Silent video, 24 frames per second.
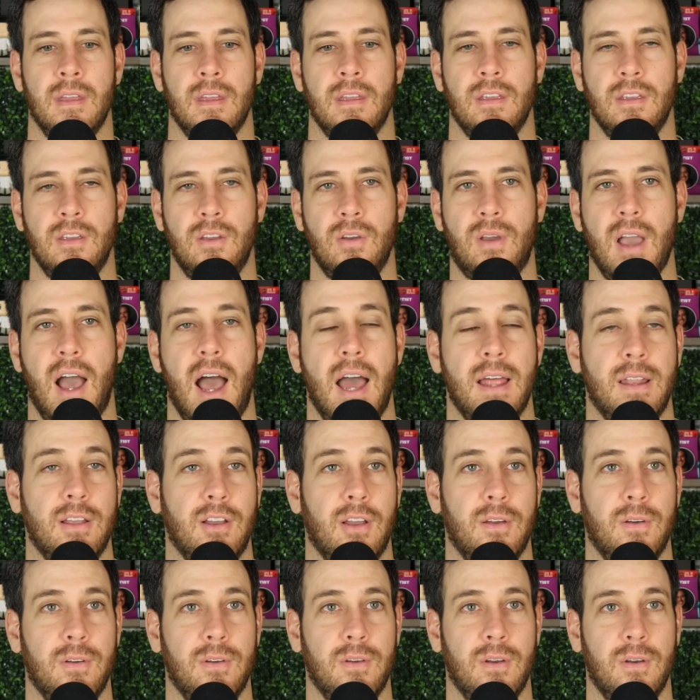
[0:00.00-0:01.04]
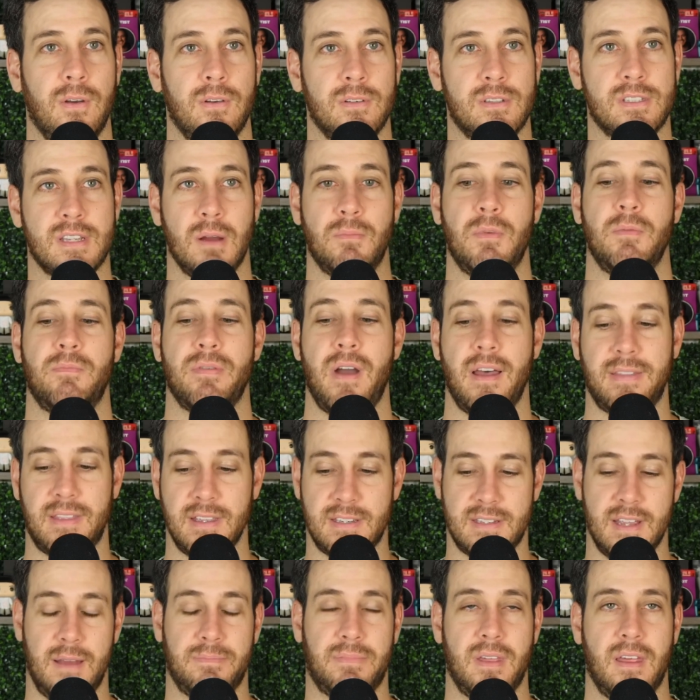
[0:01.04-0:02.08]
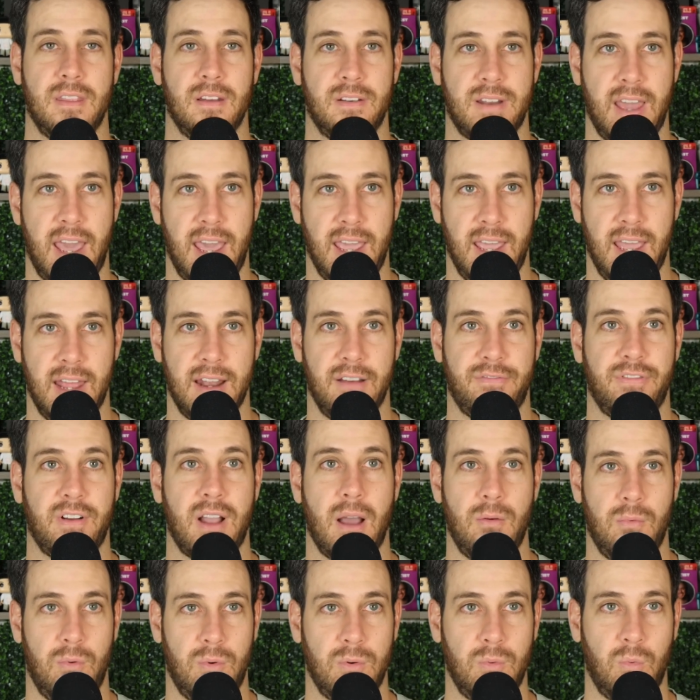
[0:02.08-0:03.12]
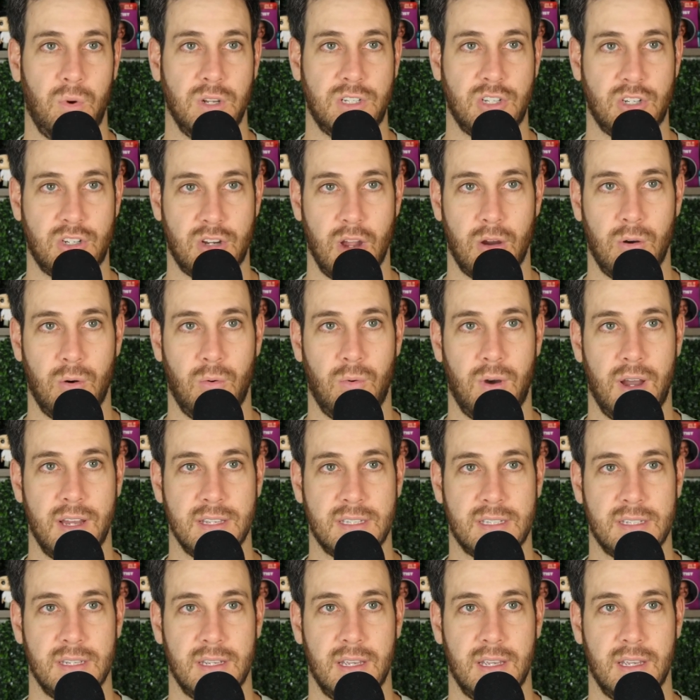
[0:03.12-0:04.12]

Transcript: You got someone brought this up the other day, and I forgot which show it was.